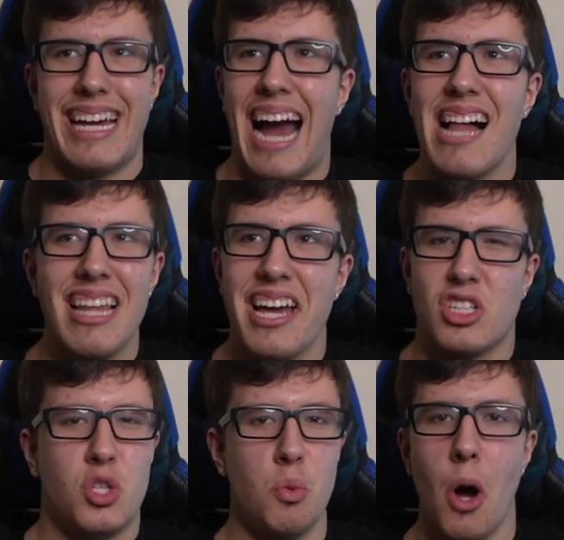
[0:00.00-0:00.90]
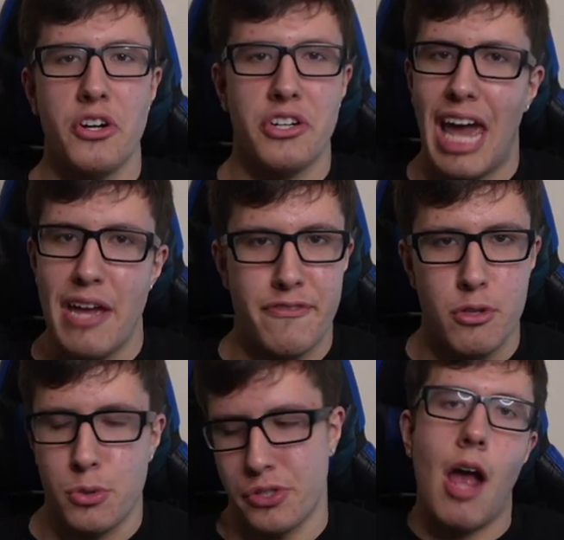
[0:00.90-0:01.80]
It got like two hundred K
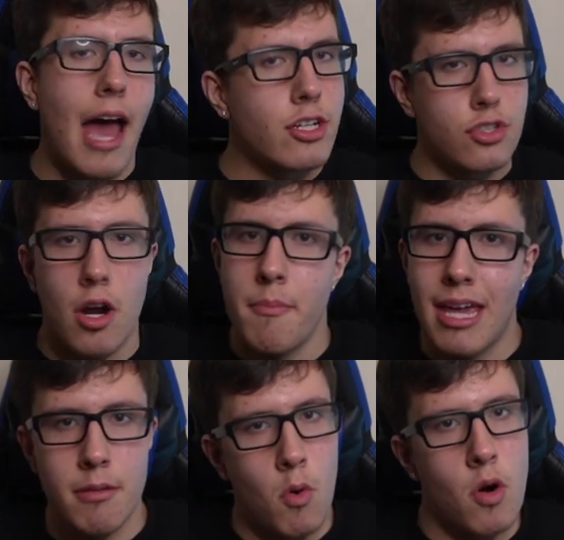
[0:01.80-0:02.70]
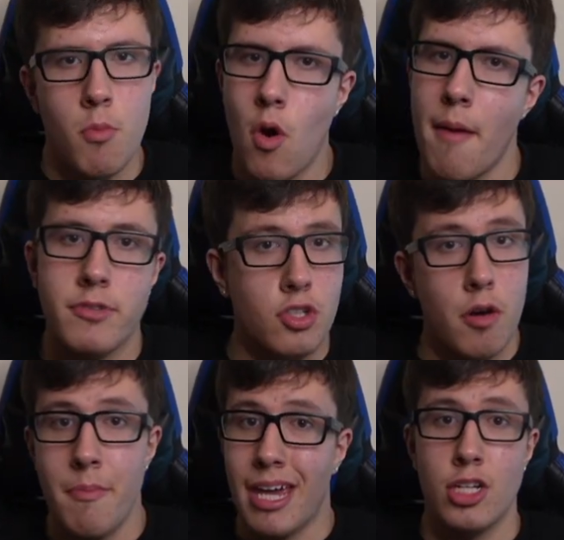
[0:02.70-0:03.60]
views. I just started making more and more. I started
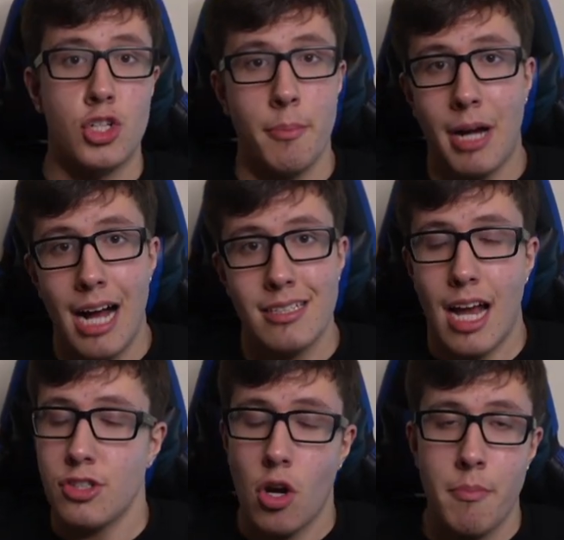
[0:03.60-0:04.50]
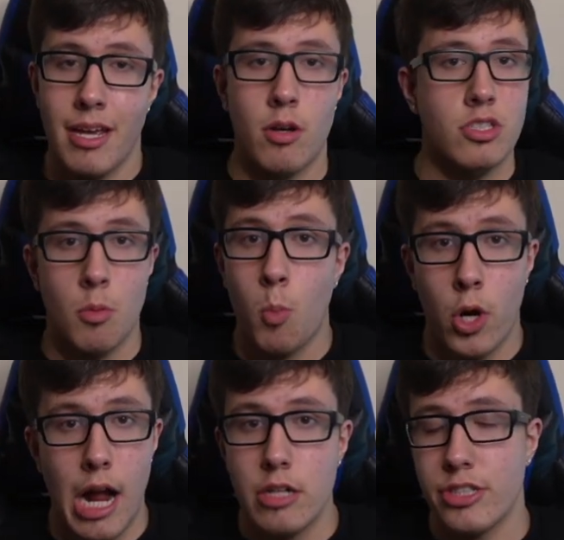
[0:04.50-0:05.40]
making gym content. I started making some
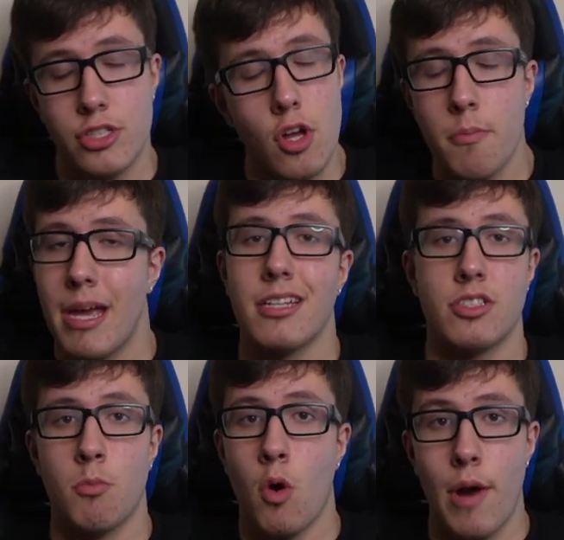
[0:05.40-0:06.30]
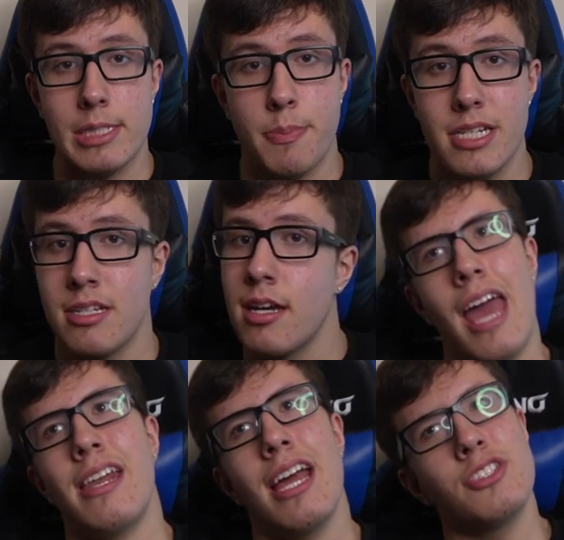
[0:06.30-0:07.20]
workouts. I started making some more recipes,
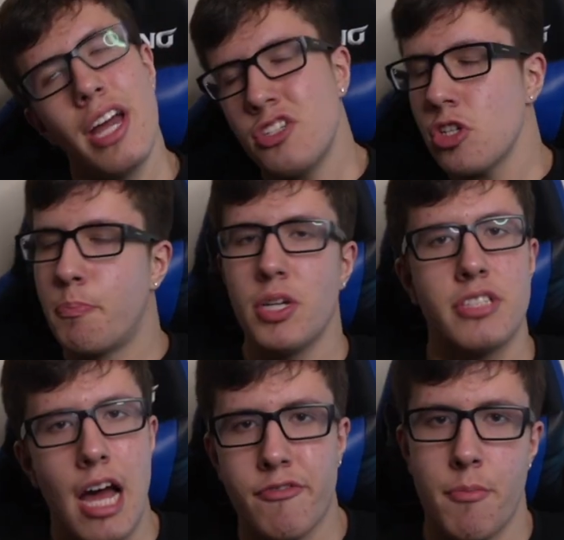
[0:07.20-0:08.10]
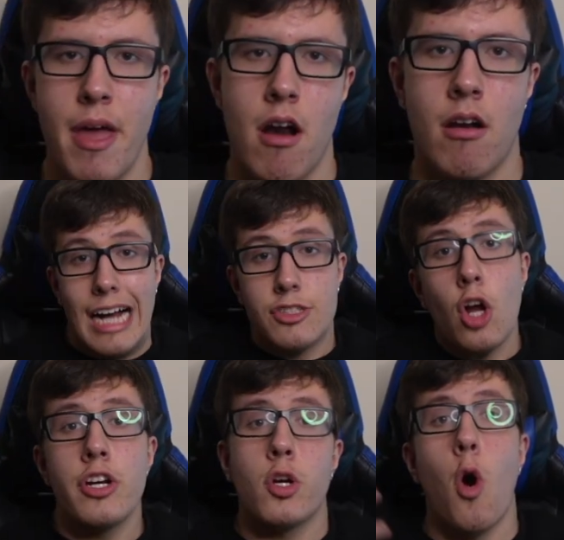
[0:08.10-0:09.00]
and it, it just built on from there. I
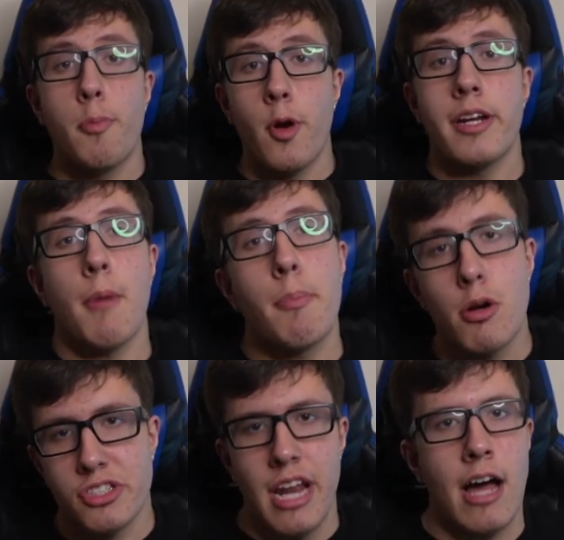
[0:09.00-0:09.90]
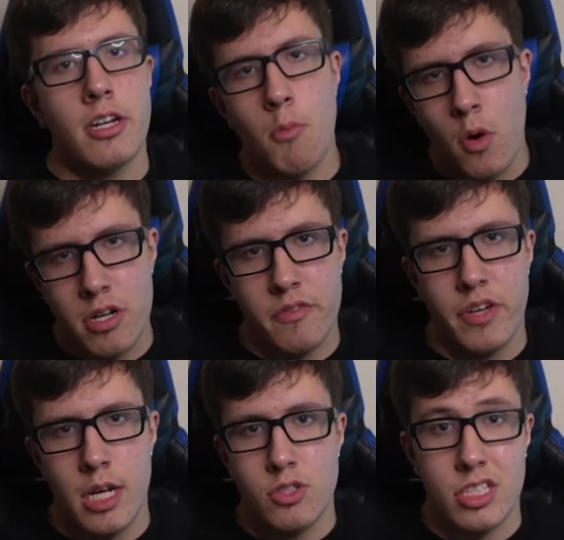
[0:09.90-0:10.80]
started incorporating my personality more into the
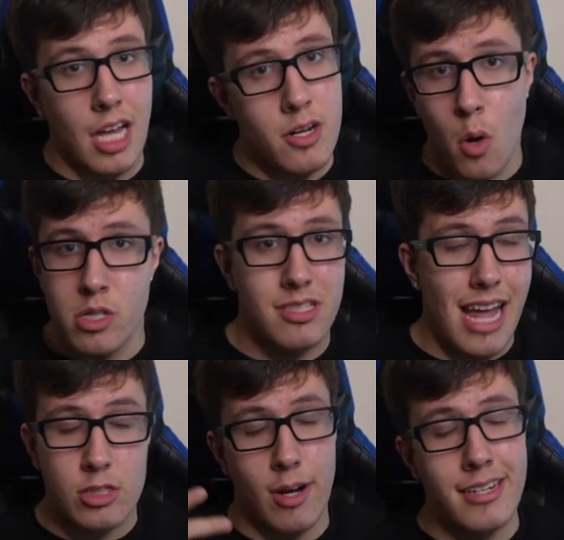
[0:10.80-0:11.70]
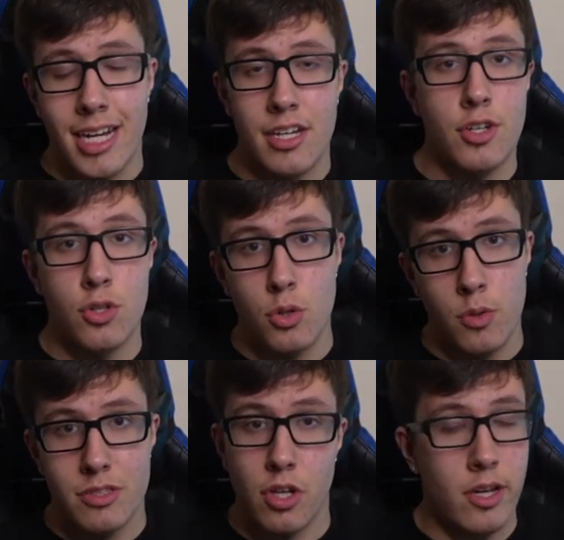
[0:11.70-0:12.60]
videos because I noticed that's what I needed to do
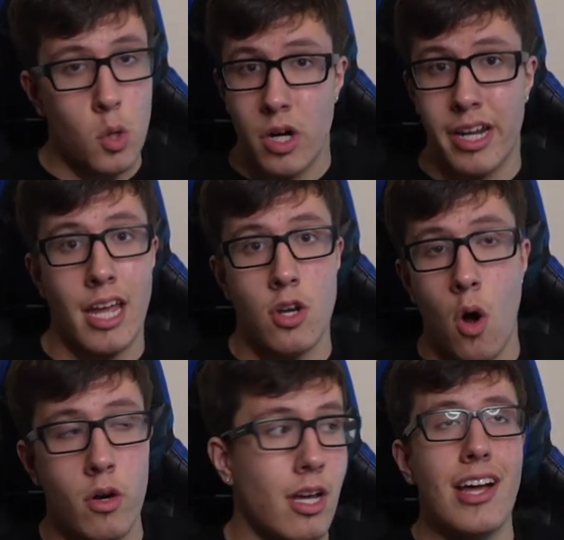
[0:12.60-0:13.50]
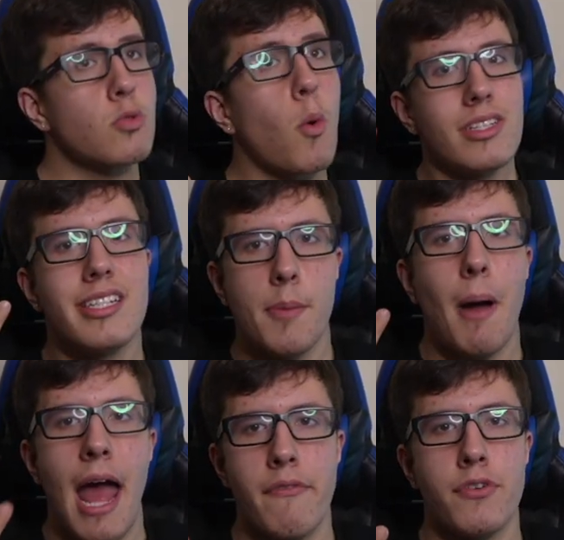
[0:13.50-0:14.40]
to, in order to get known. That's one tip
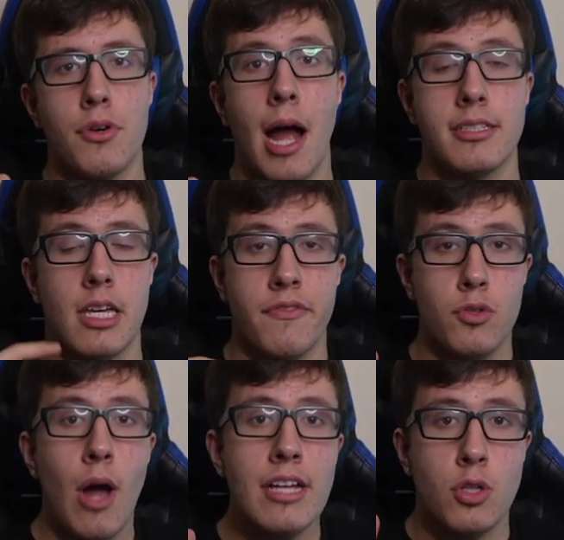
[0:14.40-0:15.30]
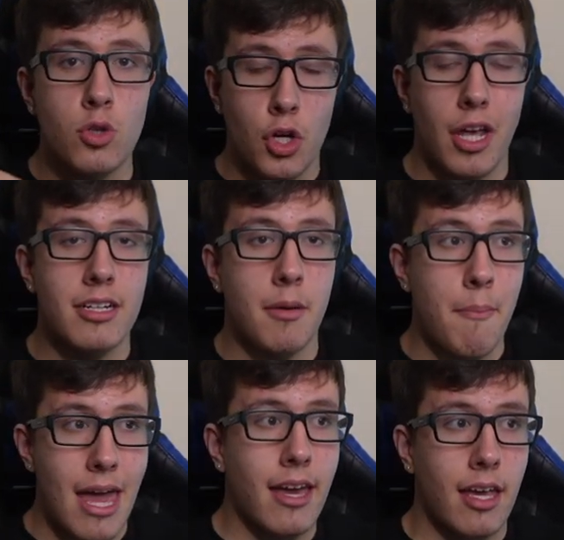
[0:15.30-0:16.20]
I have for you guys. If you guys are looking to
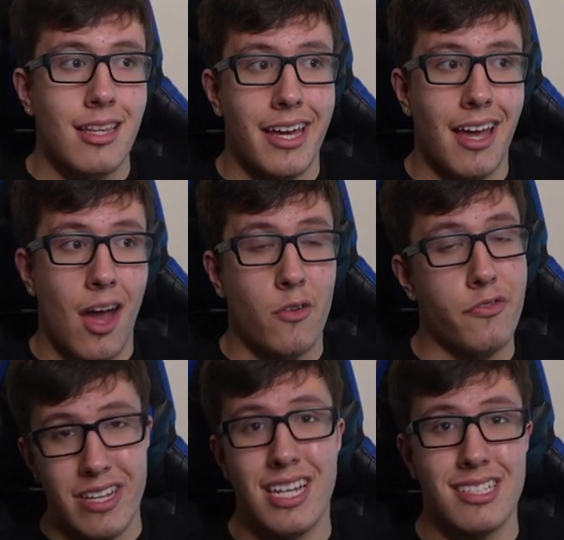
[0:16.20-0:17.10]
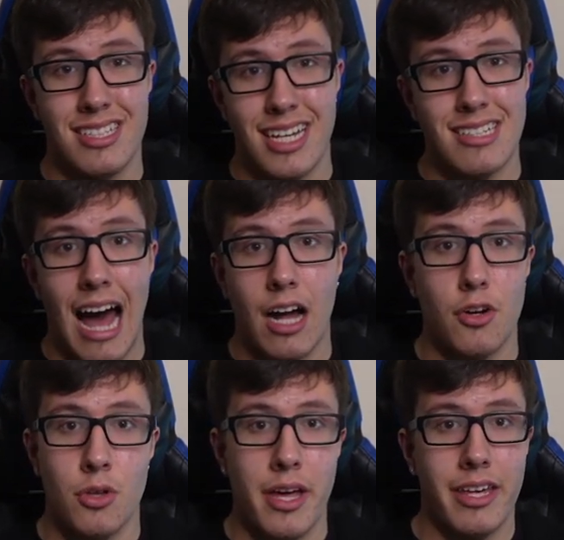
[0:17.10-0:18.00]
make like a fitness TikTok
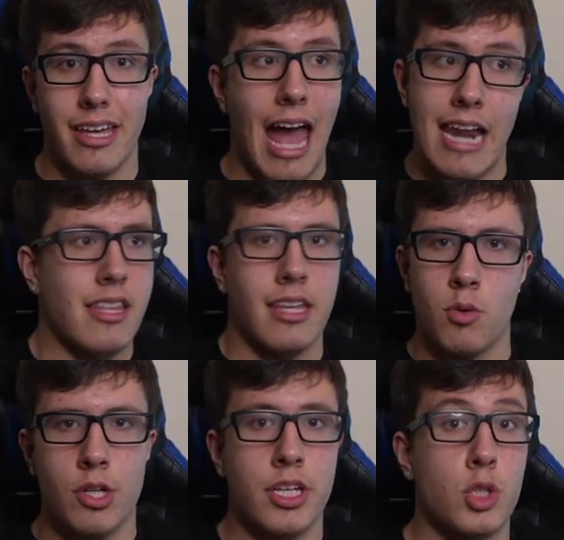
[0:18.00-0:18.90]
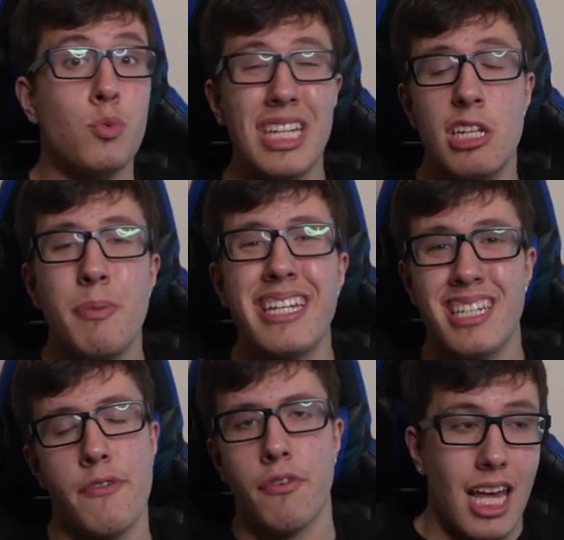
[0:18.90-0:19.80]
or like anything really, you need to be
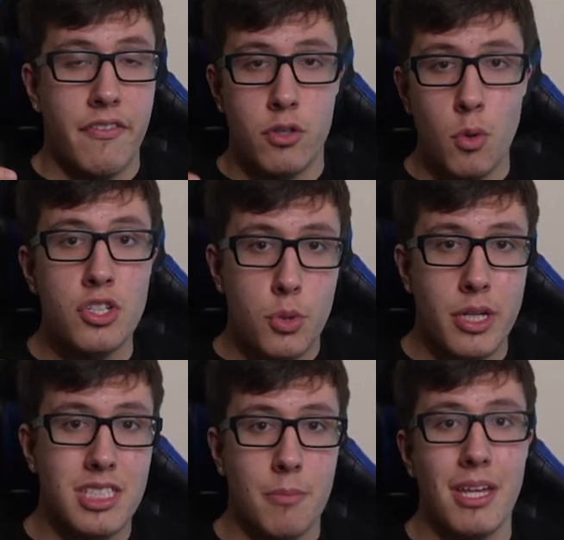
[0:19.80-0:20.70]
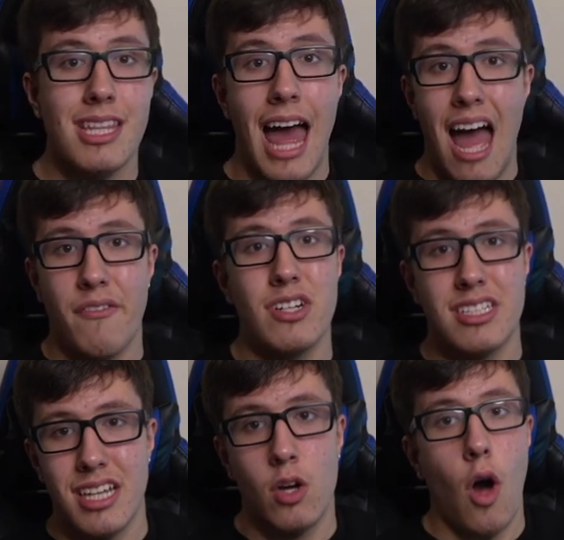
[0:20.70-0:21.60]
different. If you are doing something that every
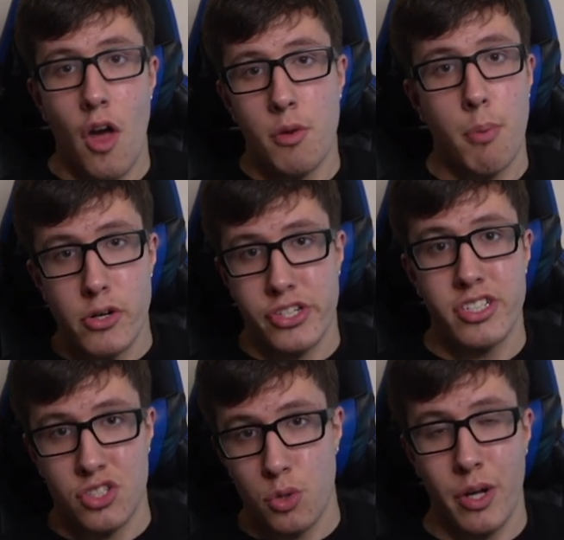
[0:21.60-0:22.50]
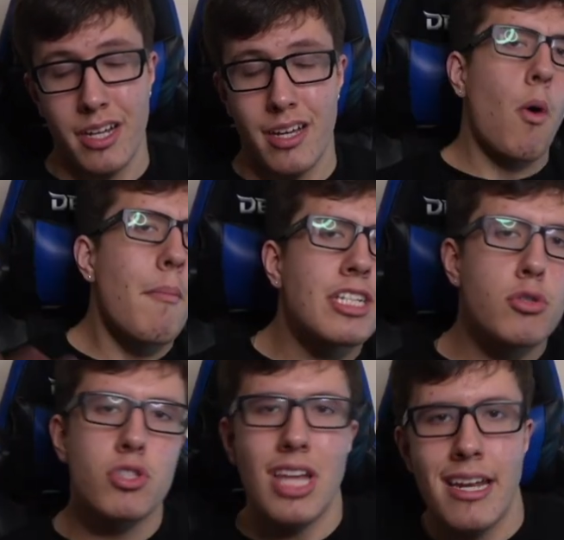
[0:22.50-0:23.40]
single other person is doing, what makes
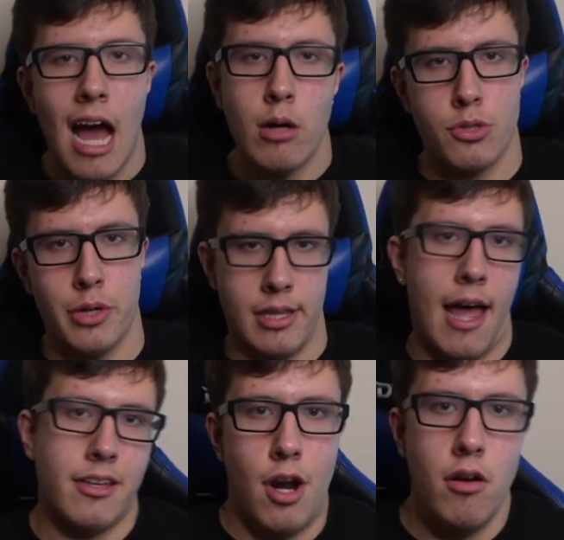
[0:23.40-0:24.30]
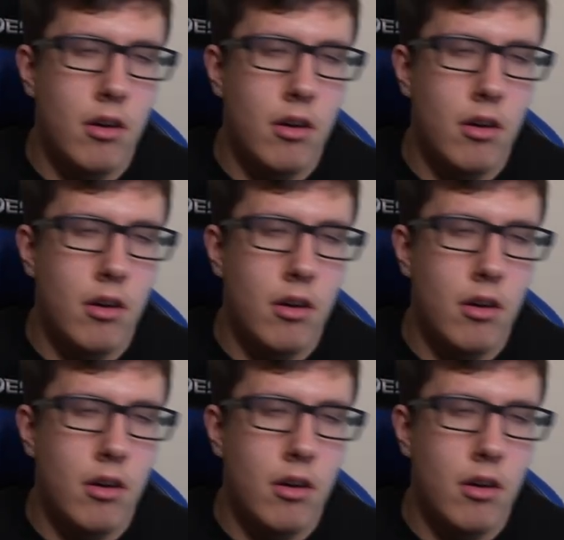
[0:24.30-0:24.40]
you stand Stand out doing that, you know?